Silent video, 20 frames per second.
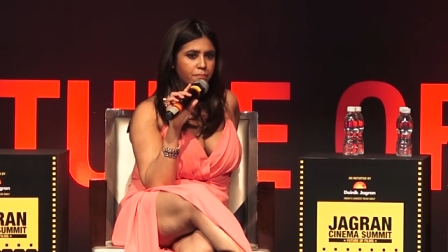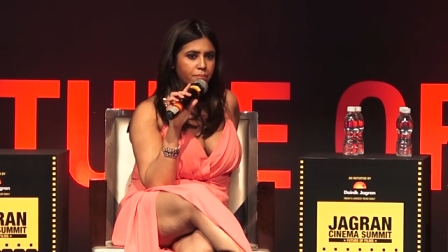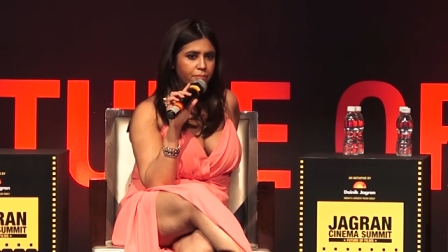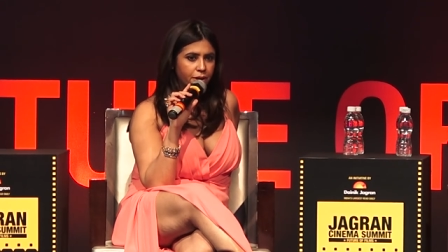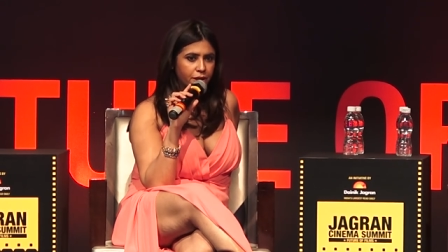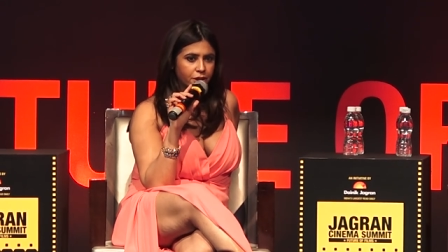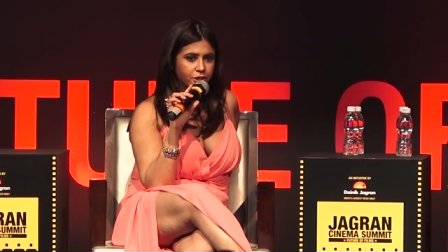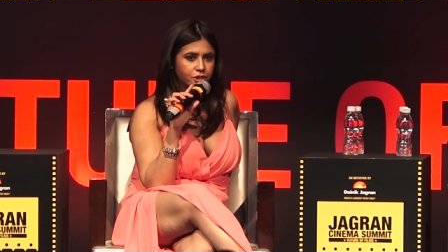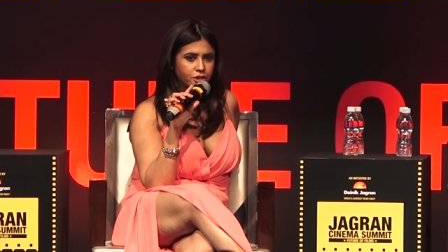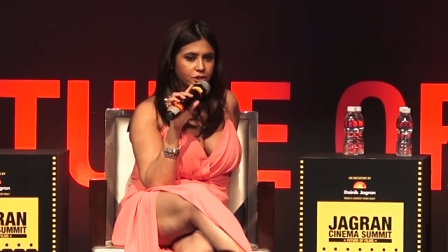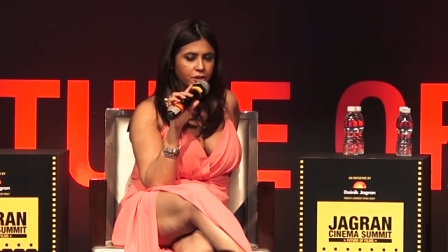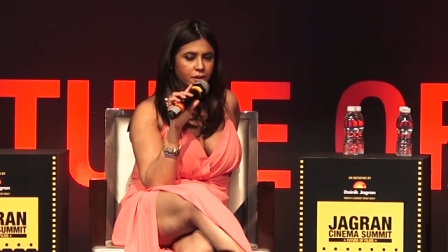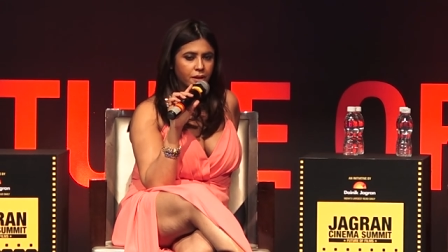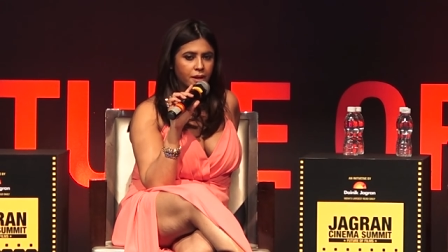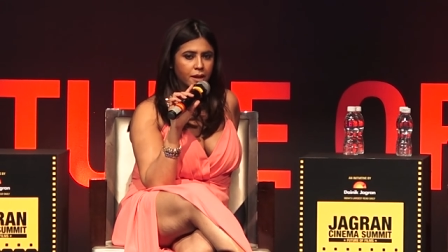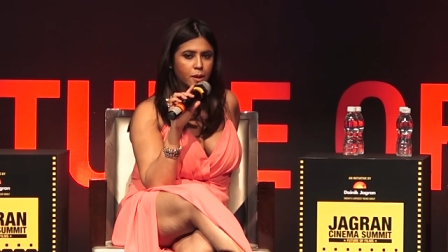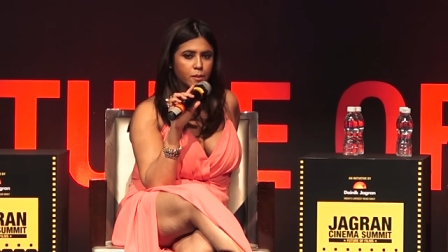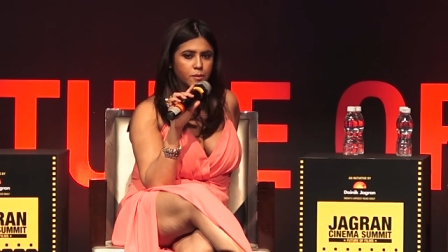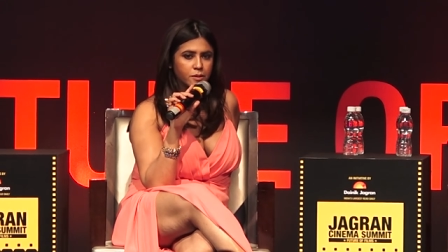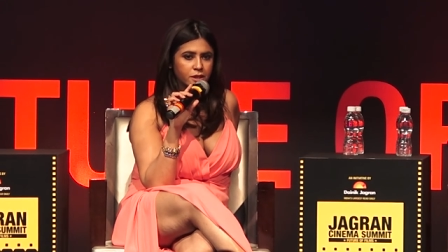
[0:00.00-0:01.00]
pressure
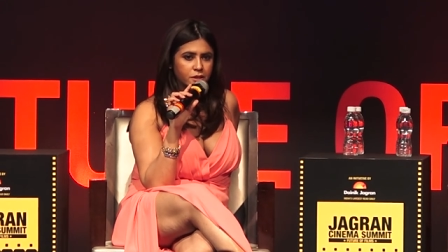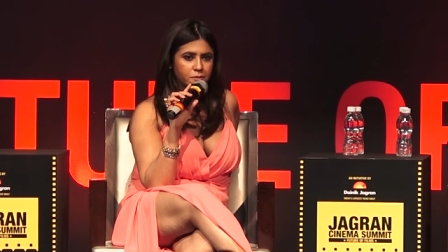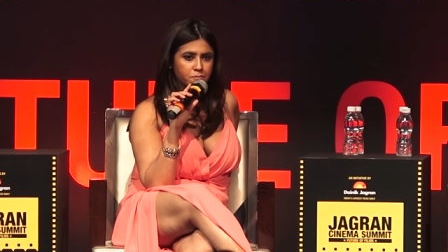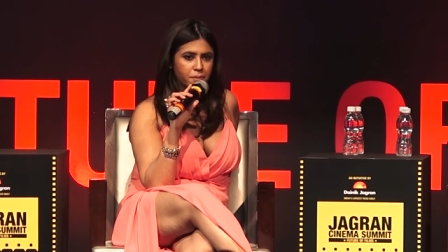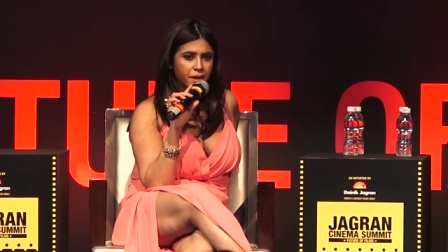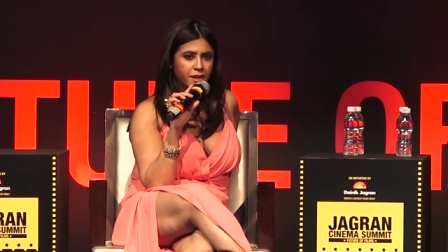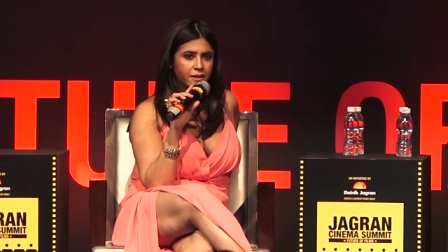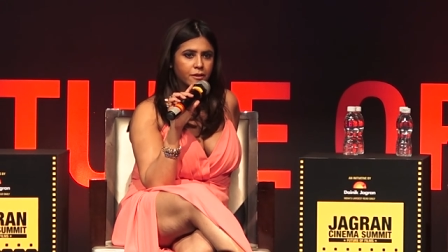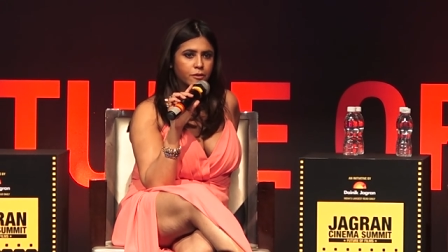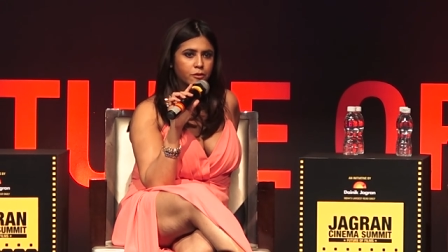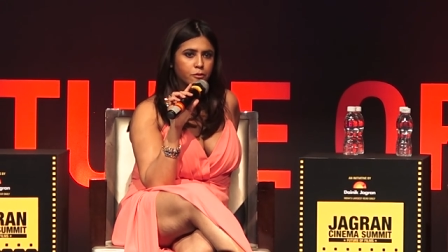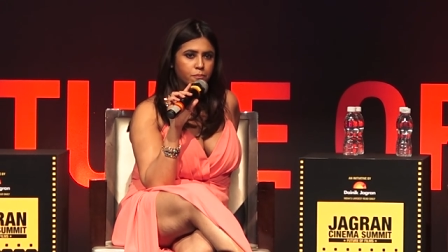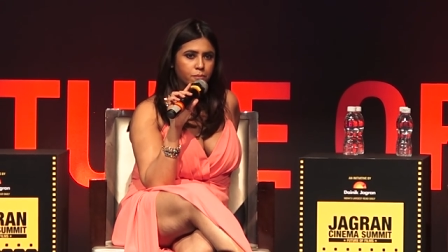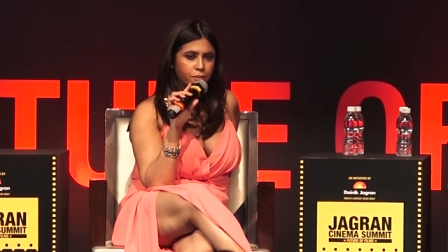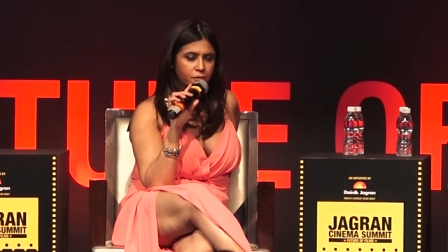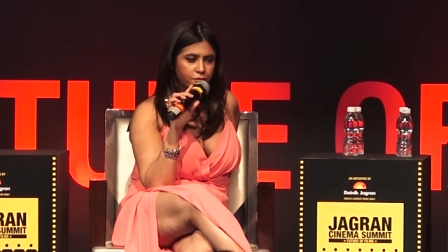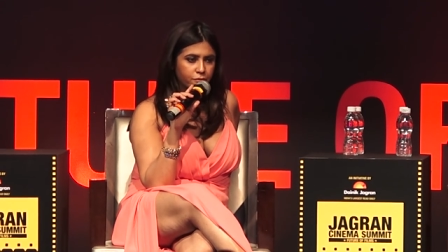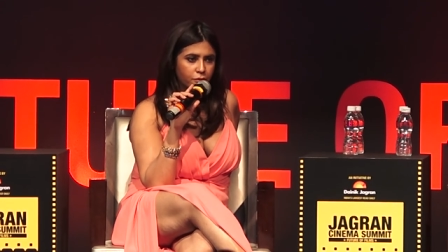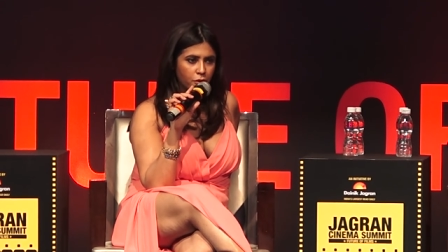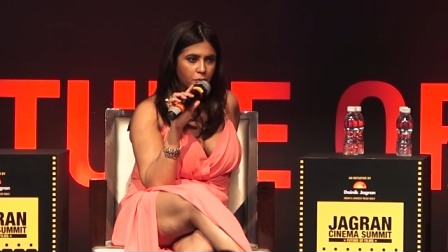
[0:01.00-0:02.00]
and I was expected to
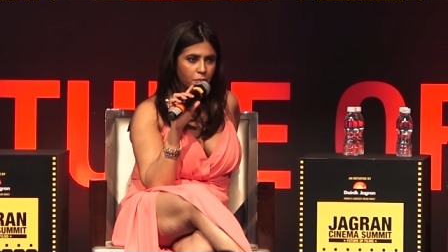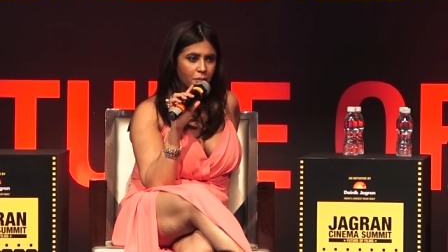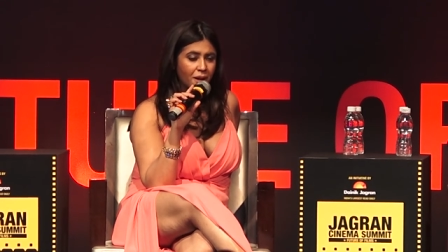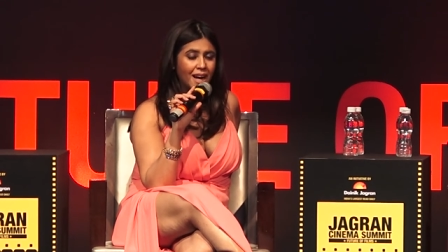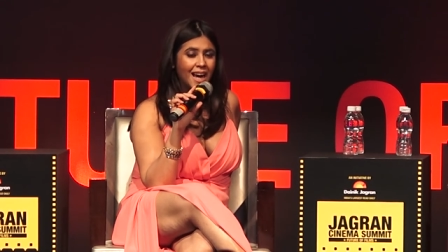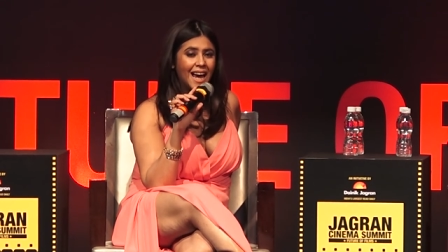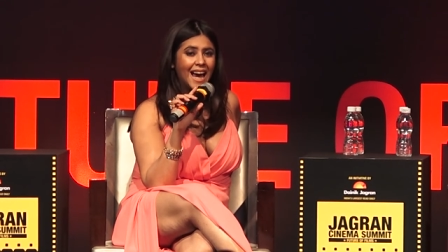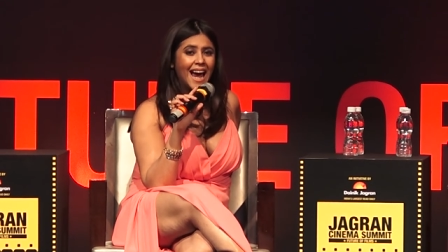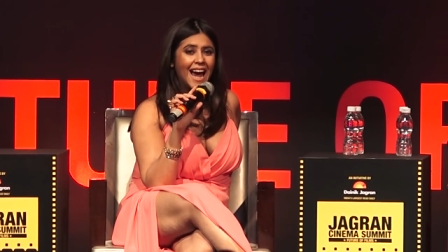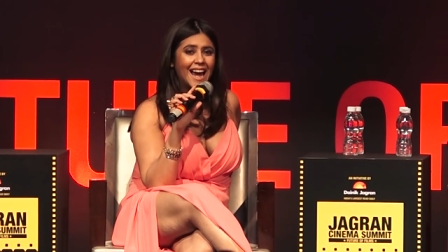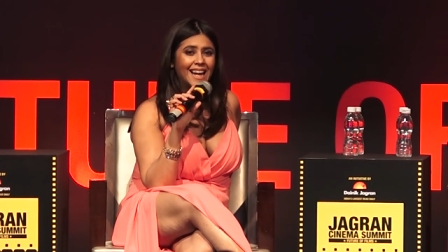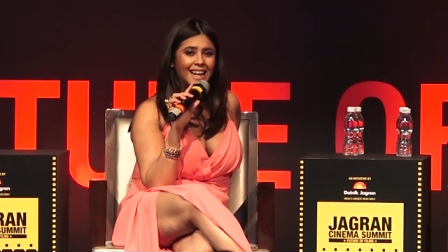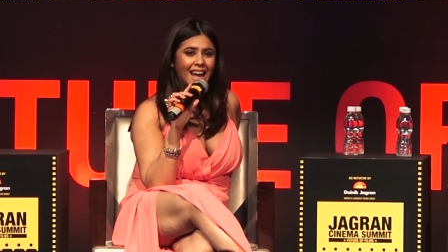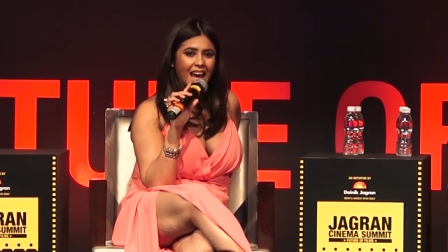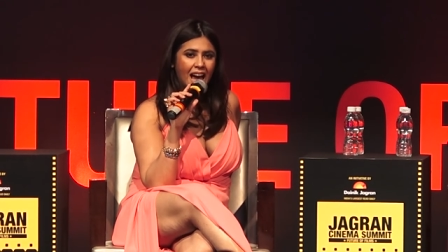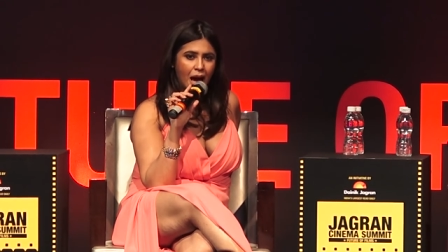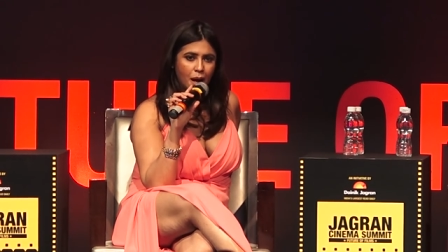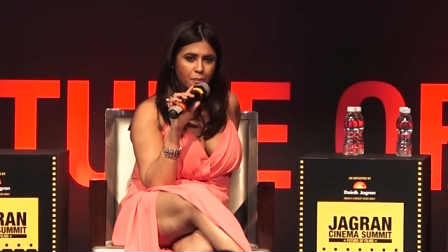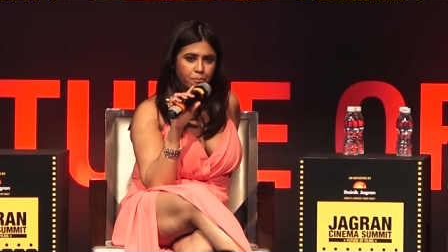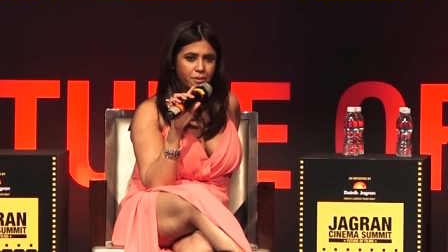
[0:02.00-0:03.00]
perform and
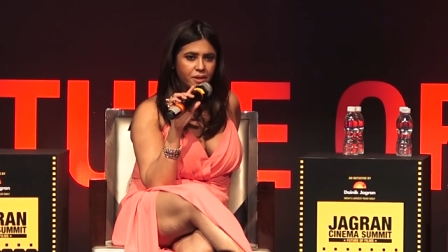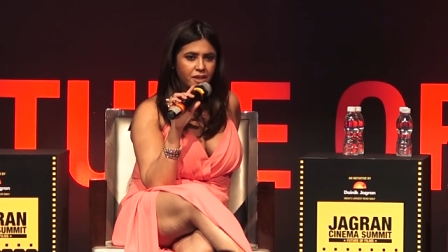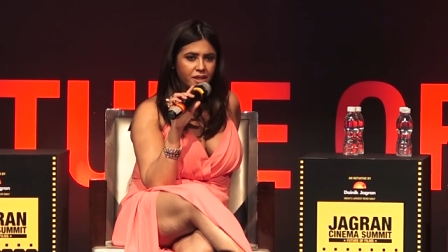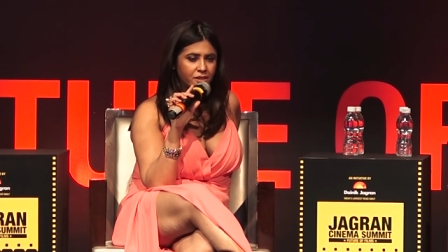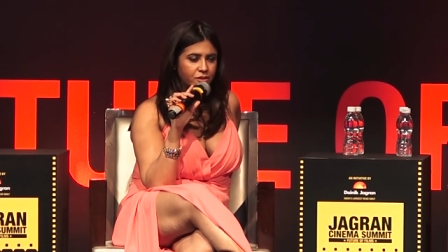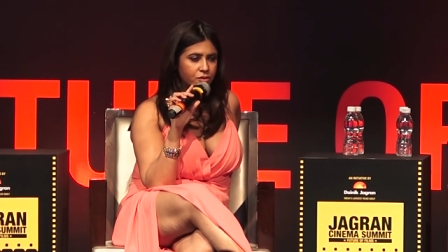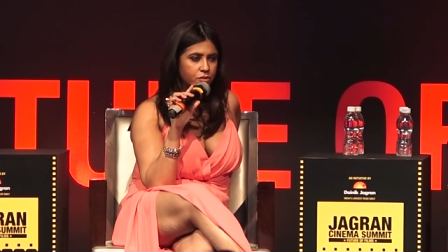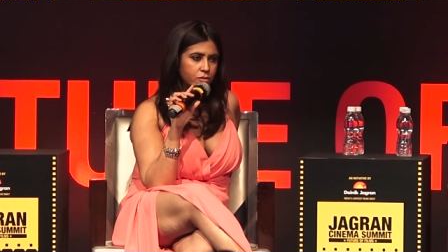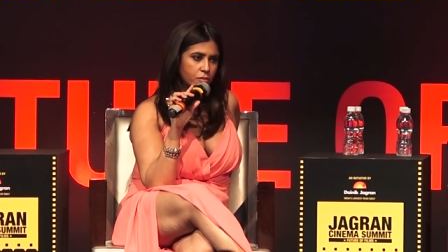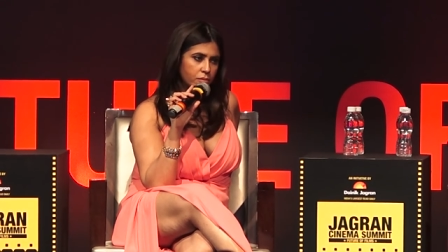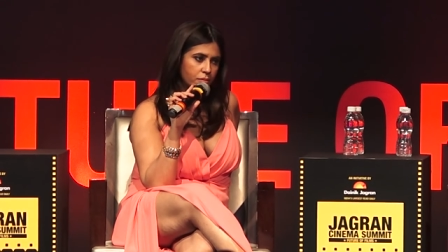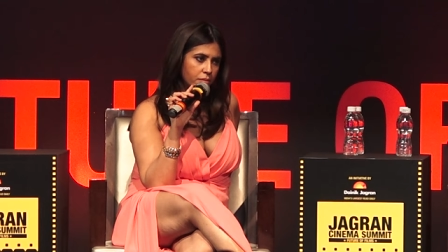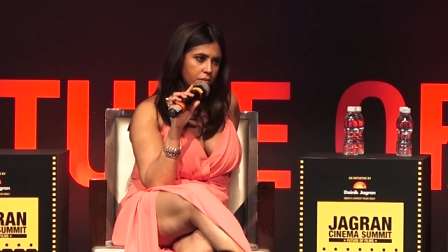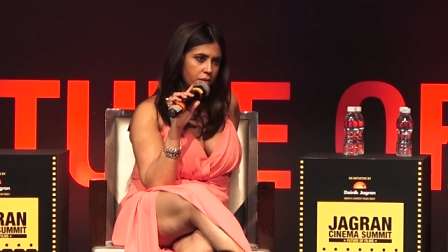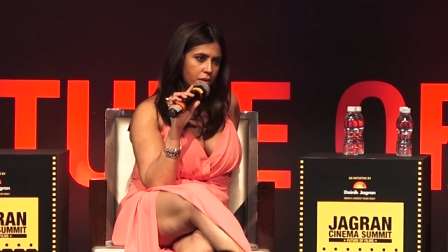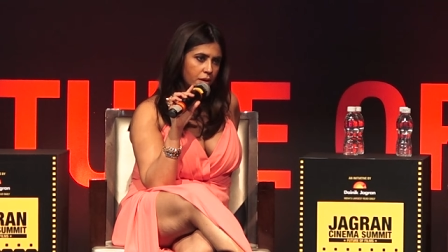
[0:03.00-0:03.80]
happily so.